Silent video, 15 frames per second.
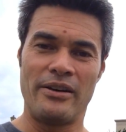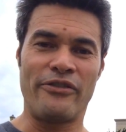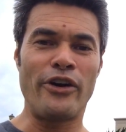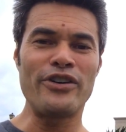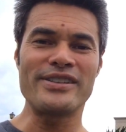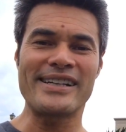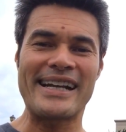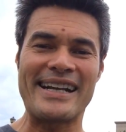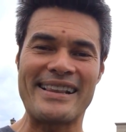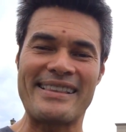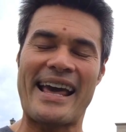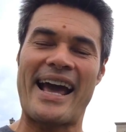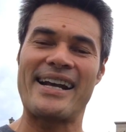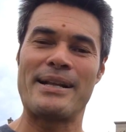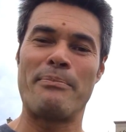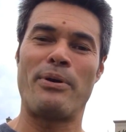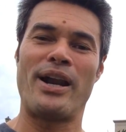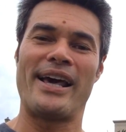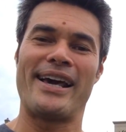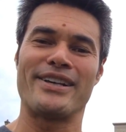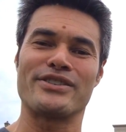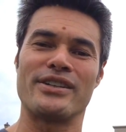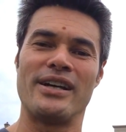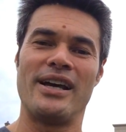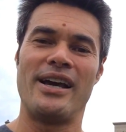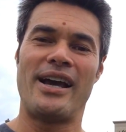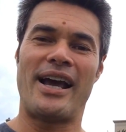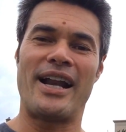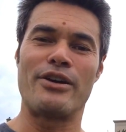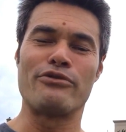Focus on getting that in place.
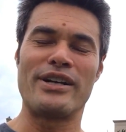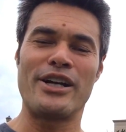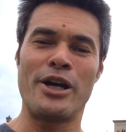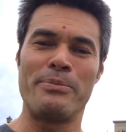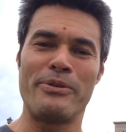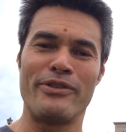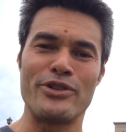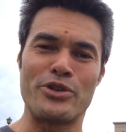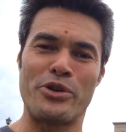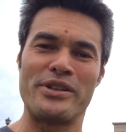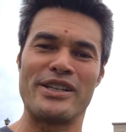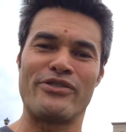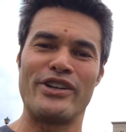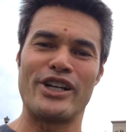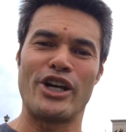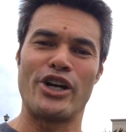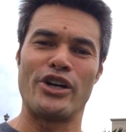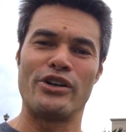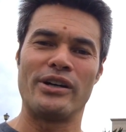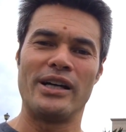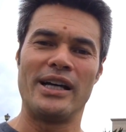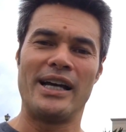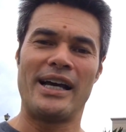And I really hope you've enjoyed this video.